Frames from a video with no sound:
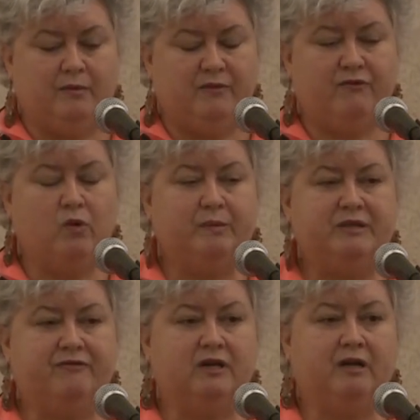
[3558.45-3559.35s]
Form
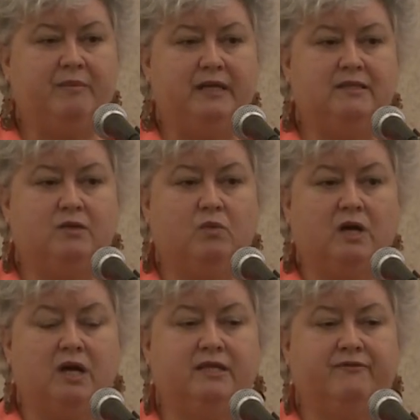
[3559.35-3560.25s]
different committees to
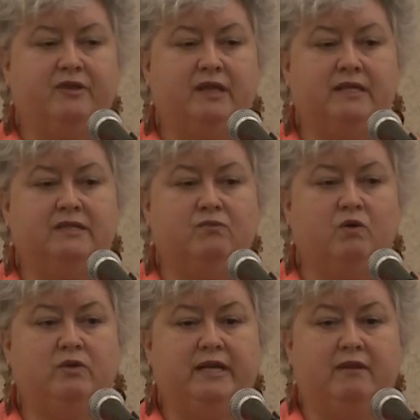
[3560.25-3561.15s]
work on different things and
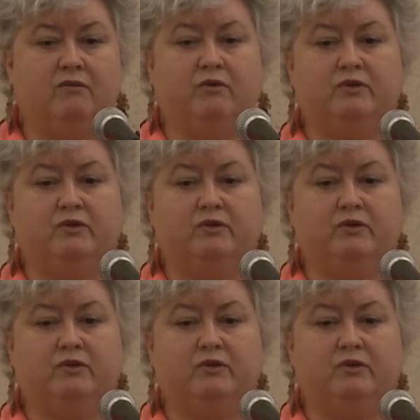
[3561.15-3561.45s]
rotate through.